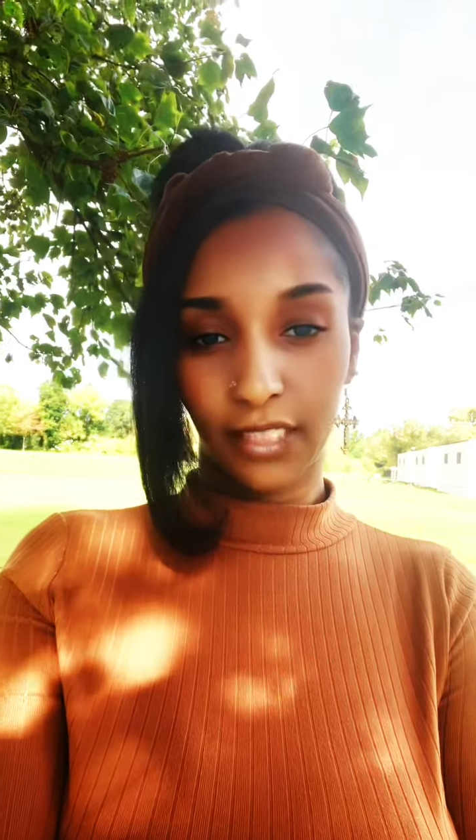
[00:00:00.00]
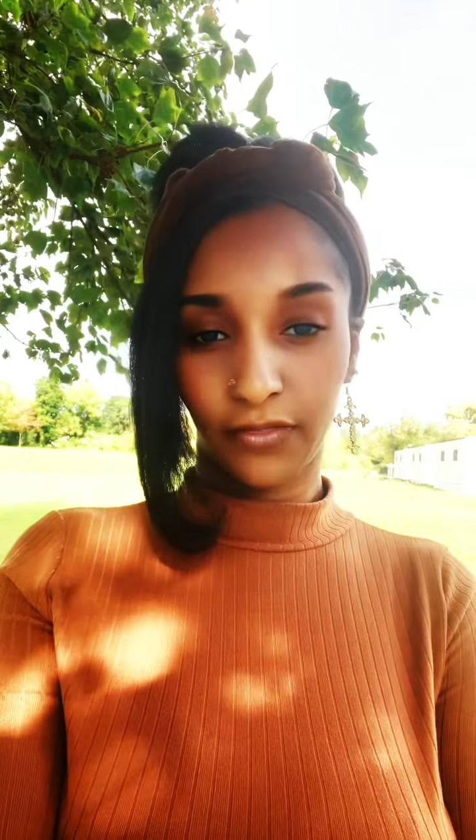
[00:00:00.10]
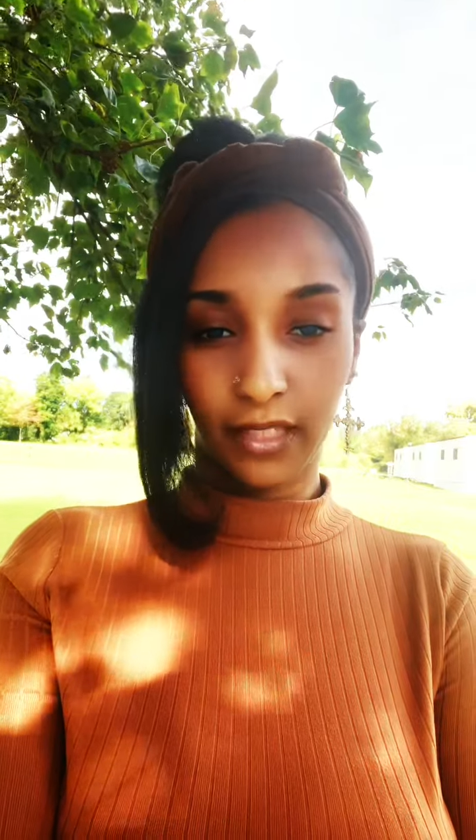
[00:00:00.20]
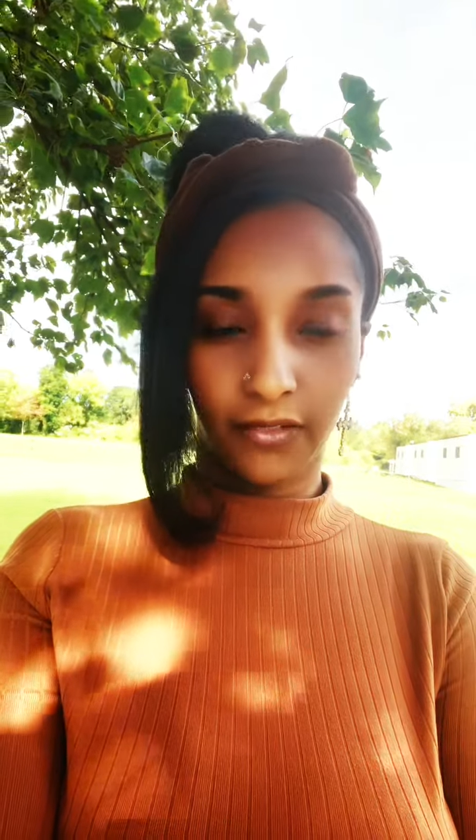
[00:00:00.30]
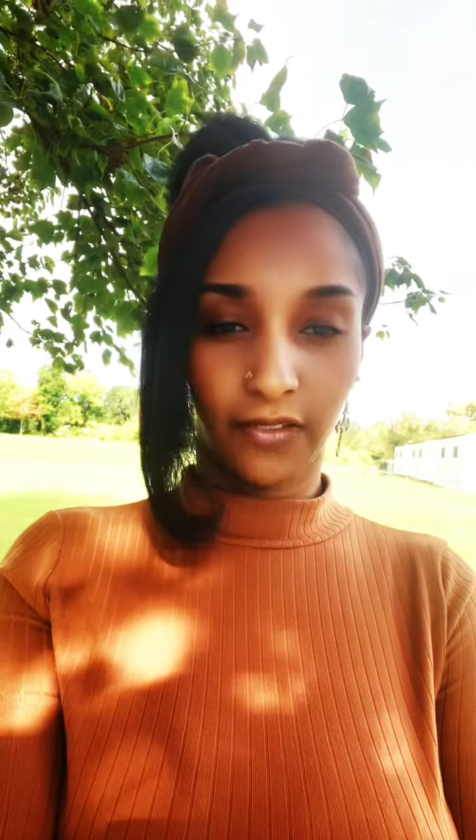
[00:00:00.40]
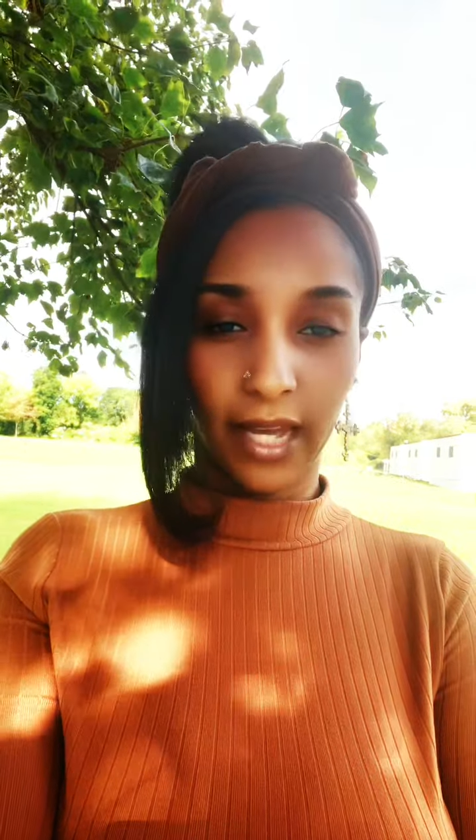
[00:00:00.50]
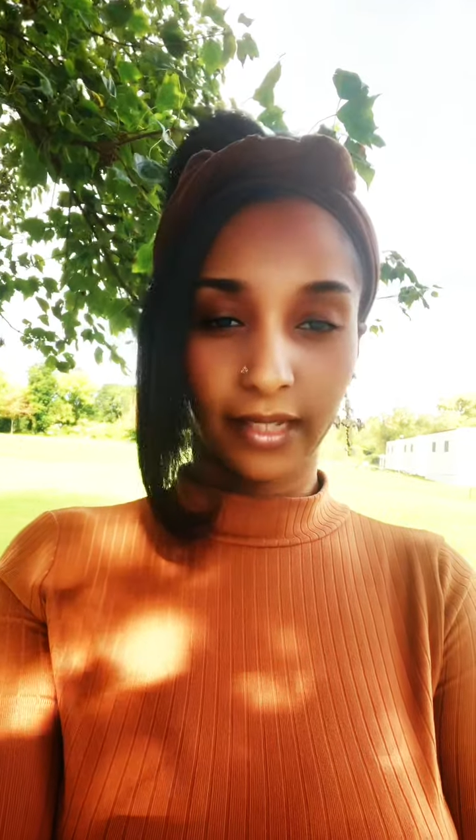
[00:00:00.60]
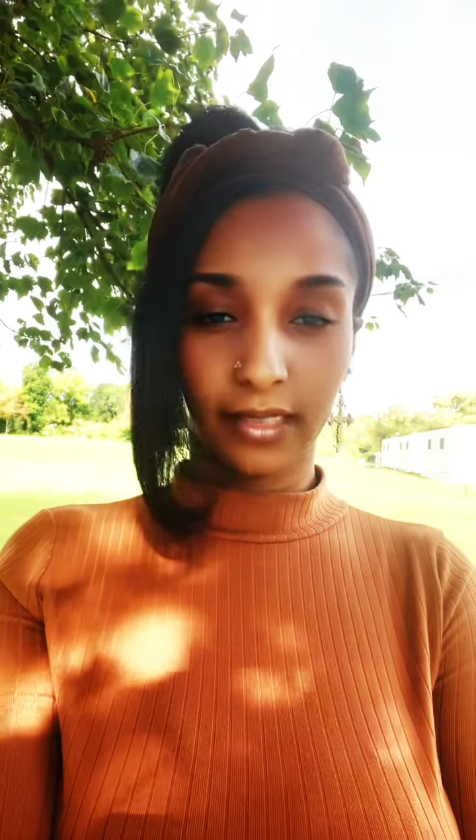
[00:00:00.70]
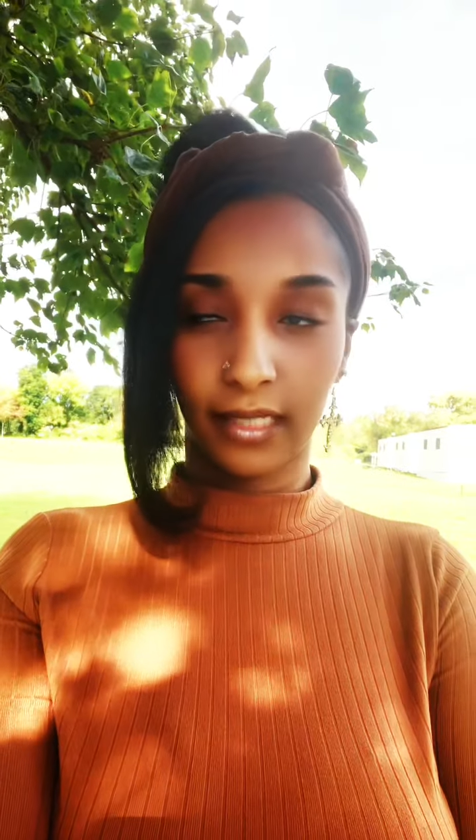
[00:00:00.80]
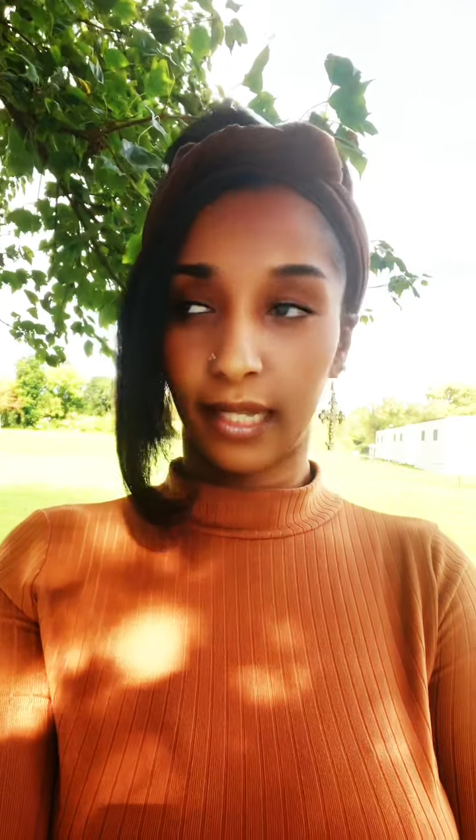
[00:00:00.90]
for the
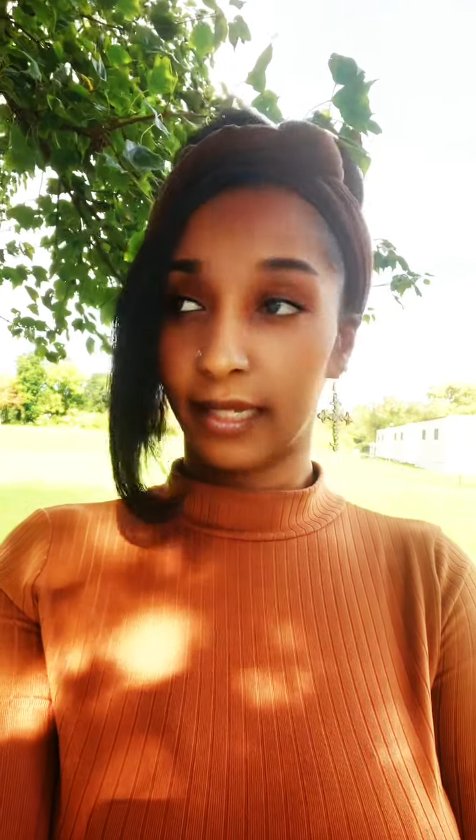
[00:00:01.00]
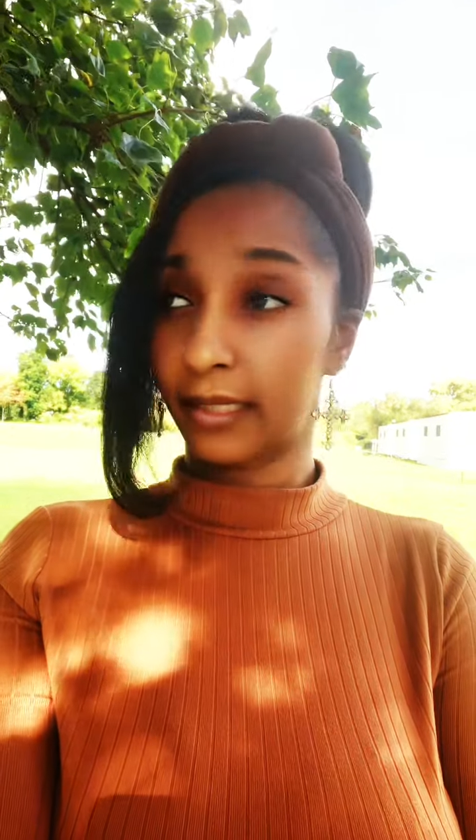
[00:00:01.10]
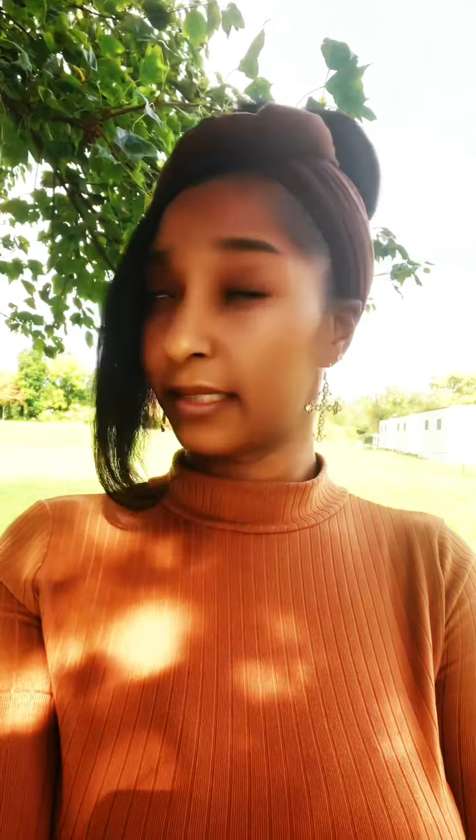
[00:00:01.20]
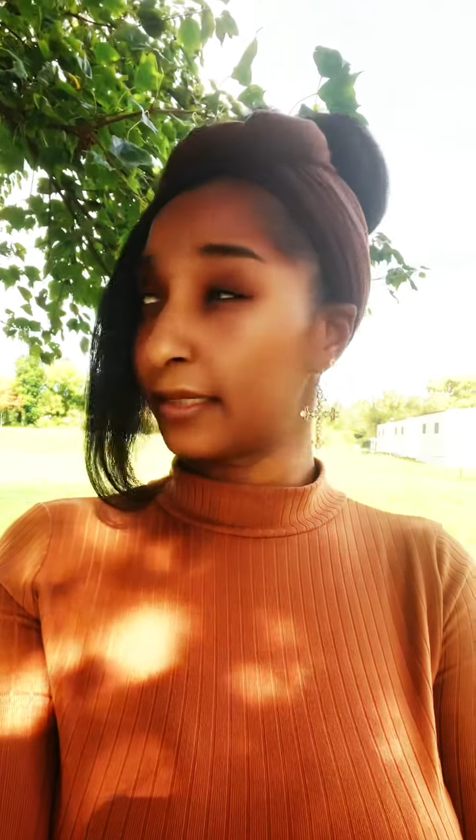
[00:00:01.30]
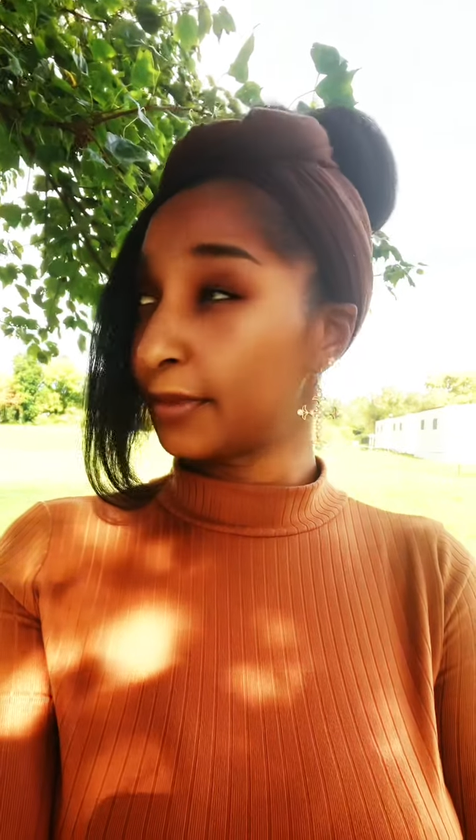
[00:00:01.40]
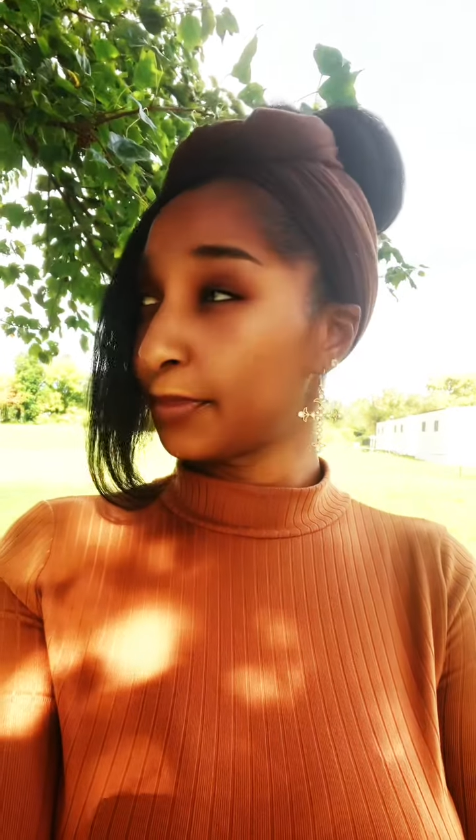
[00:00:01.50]
fire signs.